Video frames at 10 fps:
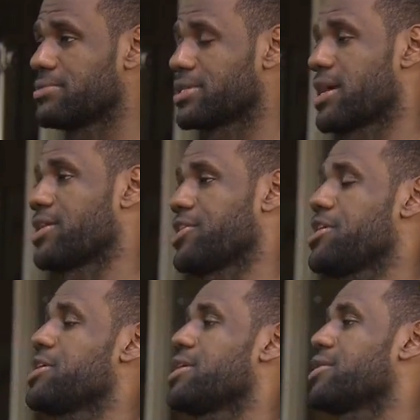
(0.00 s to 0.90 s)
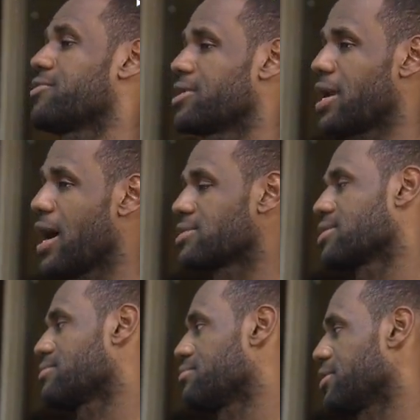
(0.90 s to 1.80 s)
to kind of key in on the guys
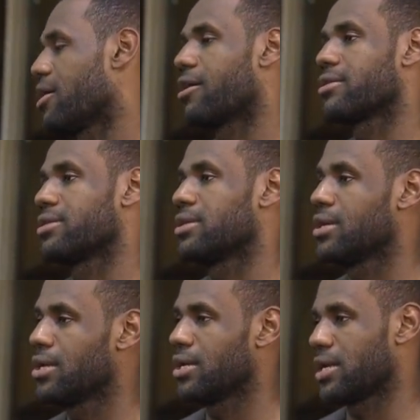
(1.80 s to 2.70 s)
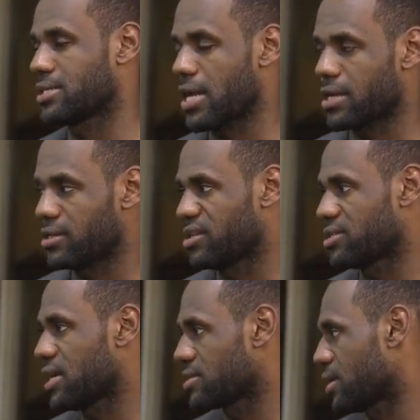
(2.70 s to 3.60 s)
that I'm gonna be guarding. Exactly the
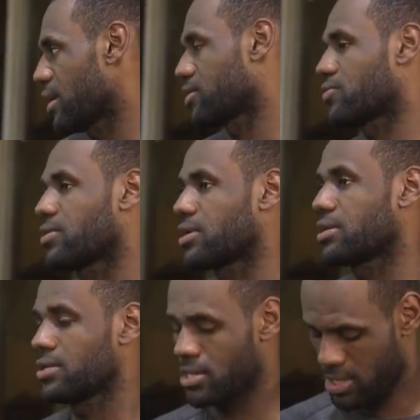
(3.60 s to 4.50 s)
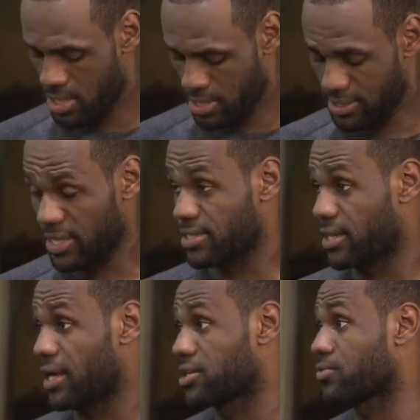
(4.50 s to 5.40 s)
sets they like to run. The sets
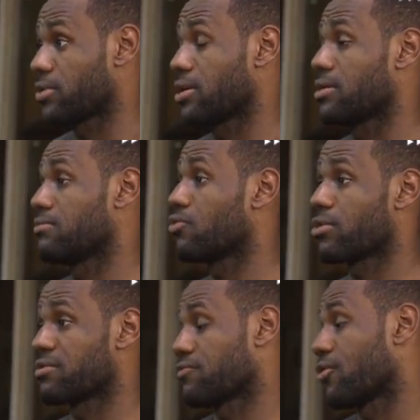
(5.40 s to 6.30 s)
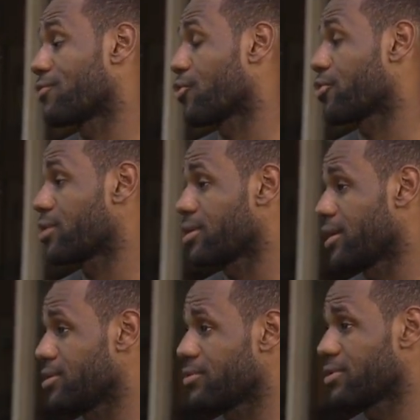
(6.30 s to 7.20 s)
they like to run more in the fourth quarter than
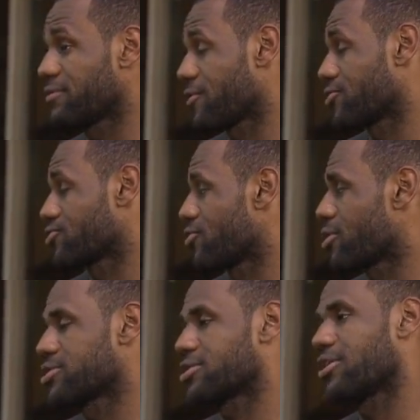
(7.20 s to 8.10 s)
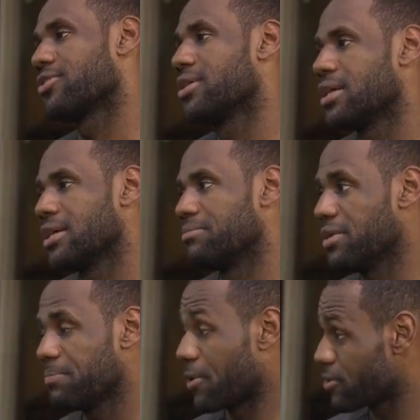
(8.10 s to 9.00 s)
they do in the first quarter. So,
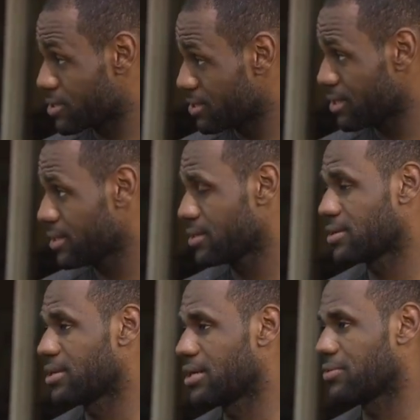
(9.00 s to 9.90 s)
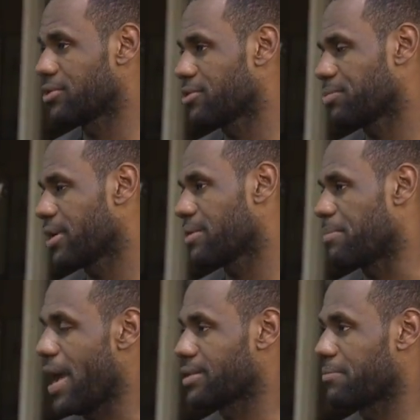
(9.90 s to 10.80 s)
me personally, when you're playing a
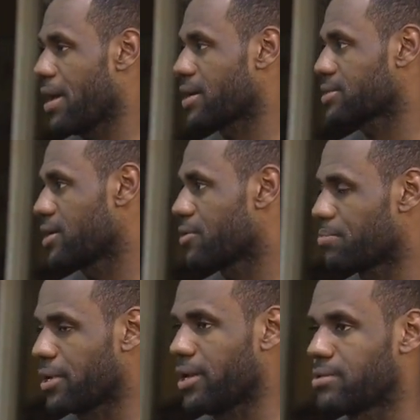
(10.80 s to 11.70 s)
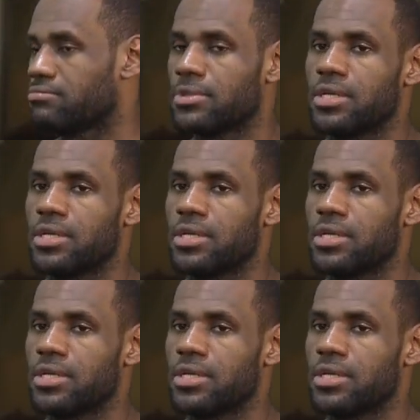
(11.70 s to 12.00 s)
back-to-back, say you're playing,